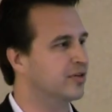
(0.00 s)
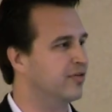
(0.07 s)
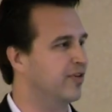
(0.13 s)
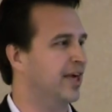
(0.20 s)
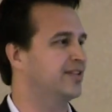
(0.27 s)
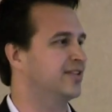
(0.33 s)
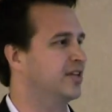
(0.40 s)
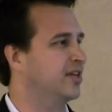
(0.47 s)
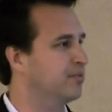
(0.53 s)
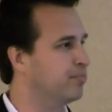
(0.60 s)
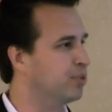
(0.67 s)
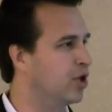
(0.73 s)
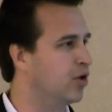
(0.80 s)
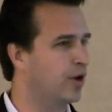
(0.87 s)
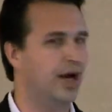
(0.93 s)
device in it
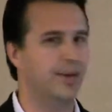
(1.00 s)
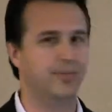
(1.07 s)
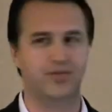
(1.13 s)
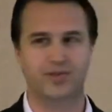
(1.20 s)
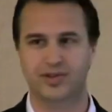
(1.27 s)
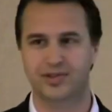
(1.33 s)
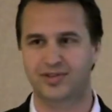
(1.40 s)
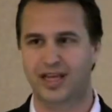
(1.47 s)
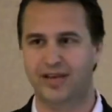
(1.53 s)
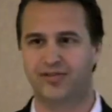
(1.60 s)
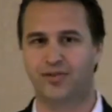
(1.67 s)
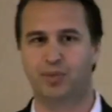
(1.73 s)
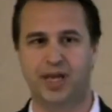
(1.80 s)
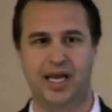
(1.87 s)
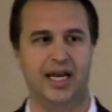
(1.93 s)
and blow it up so it
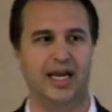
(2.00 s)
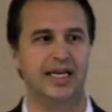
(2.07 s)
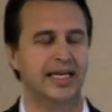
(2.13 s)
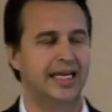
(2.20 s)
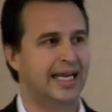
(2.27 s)
saves the planet.